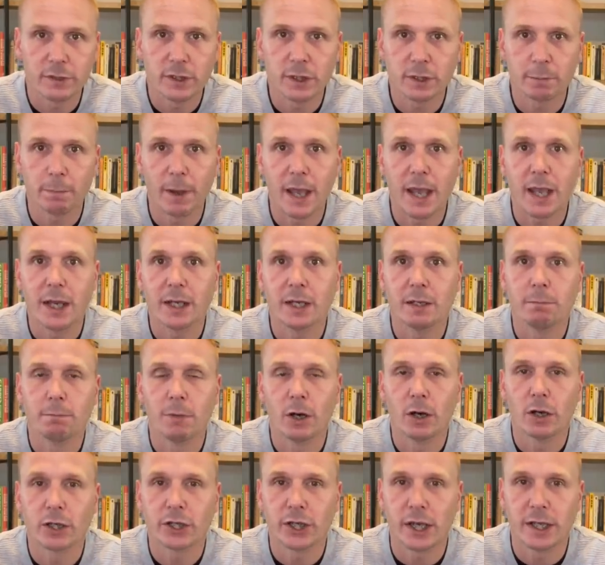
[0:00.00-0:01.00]
Spain in
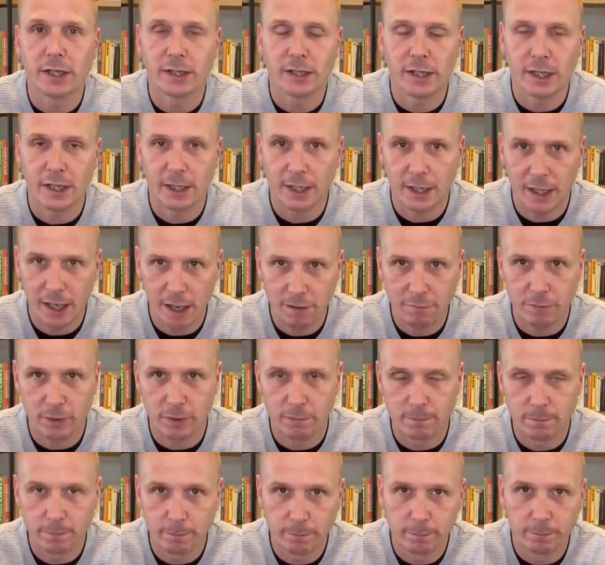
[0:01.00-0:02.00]
March 1811.
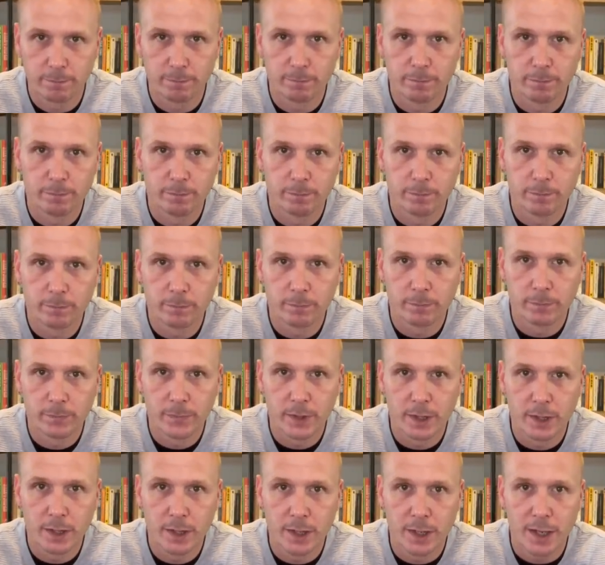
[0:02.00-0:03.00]

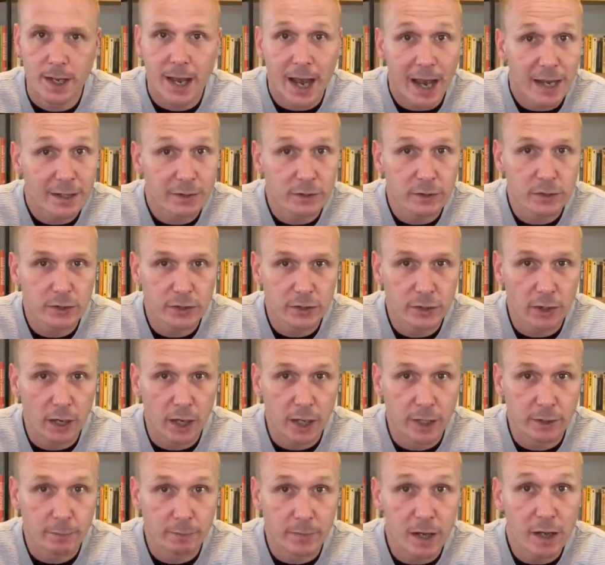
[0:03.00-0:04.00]
As an
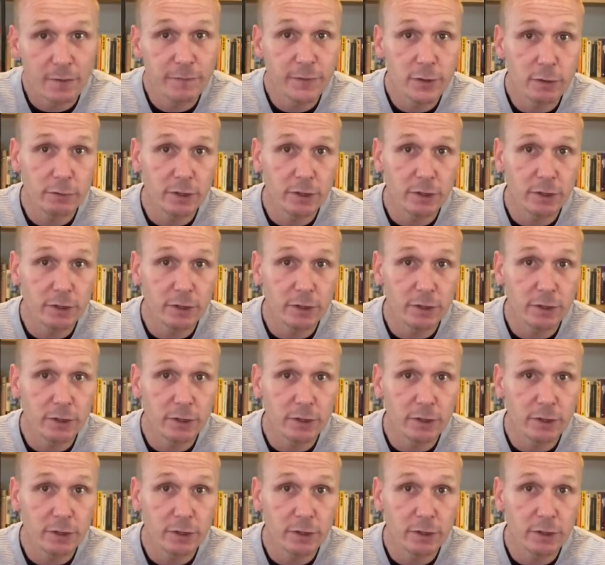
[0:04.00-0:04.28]
aside, if you're